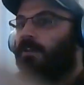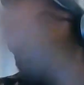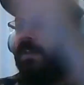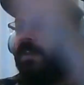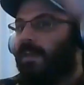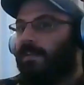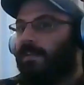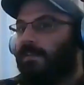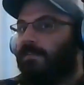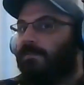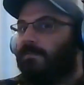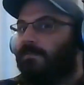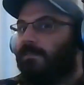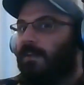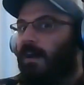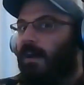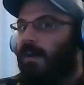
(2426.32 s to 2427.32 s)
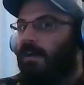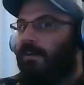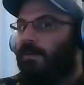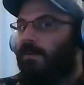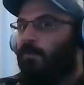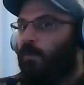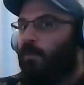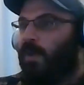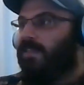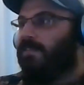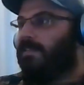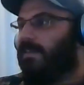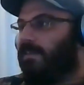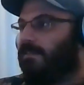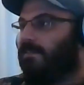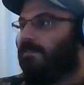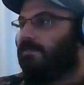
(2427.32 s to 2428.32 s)
you can rent
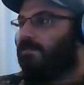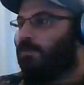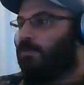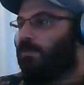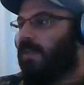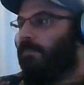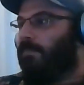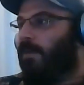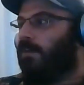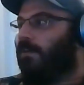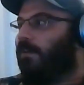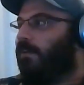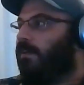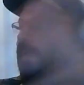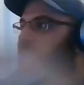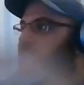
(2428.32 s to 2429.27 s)
it through that model